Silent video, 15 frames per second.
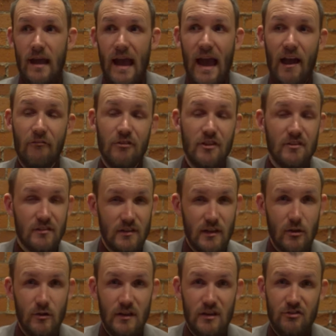have these
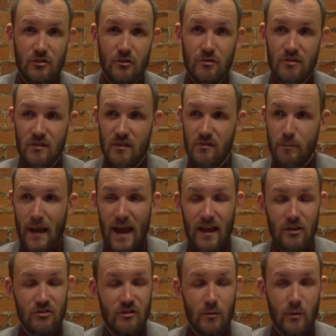little issues and this
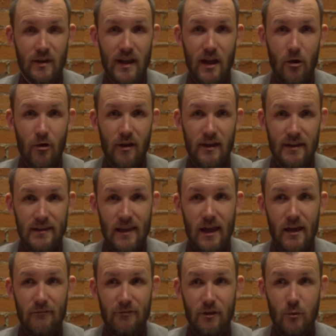baggage that we're carrying in
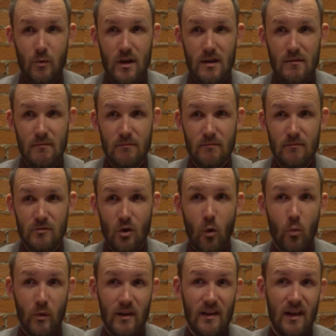life that we
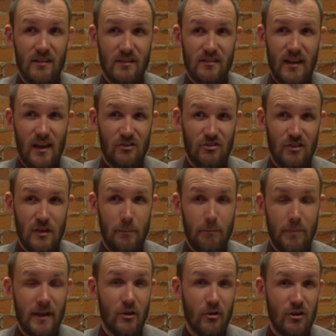don't realize is actually a
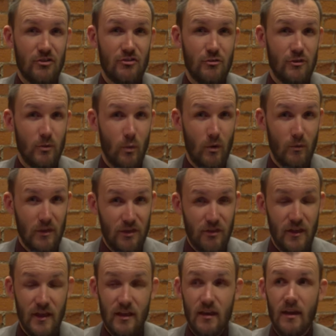bigger issue than what we
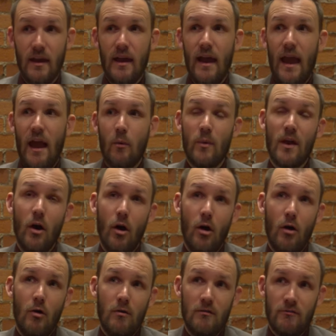think. And we
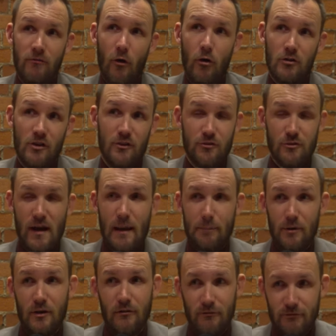all fall into the trap
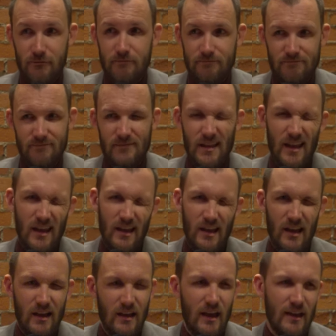of, hey,
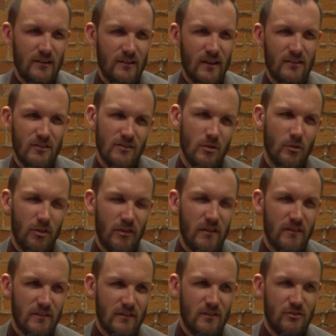I just don't
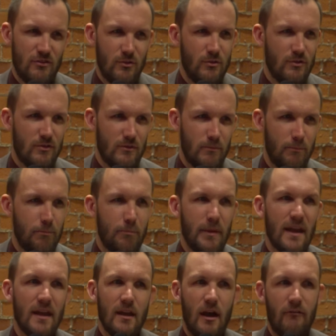think this issue is
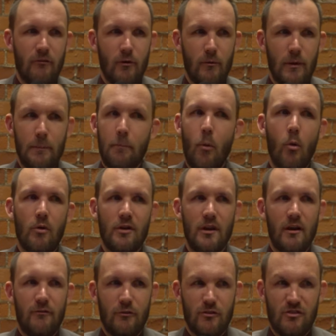big enough or important
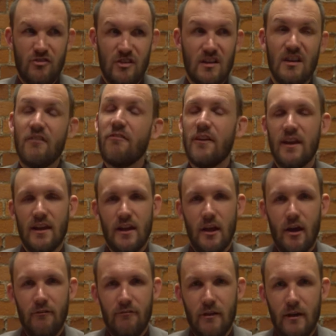enough or significant
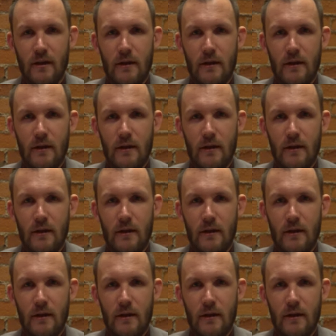enough